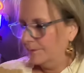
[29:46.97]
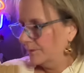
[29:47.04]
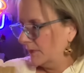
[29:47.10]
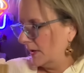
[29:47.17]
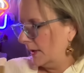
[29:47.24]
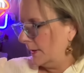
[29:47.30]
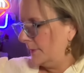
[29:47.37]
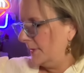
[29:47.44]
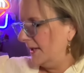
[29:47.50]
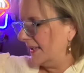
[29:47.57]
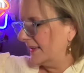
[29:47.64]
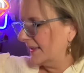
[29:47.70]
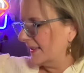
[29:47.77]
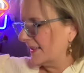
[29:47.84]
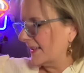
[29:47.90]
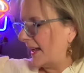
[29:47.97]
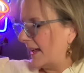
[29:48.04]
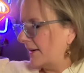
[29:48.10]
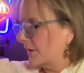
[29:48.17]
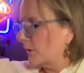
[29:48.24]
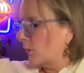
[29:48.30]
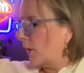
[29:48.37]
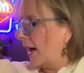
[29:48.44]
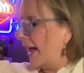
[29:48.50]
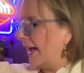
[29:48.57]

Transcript: Let me get this out of the way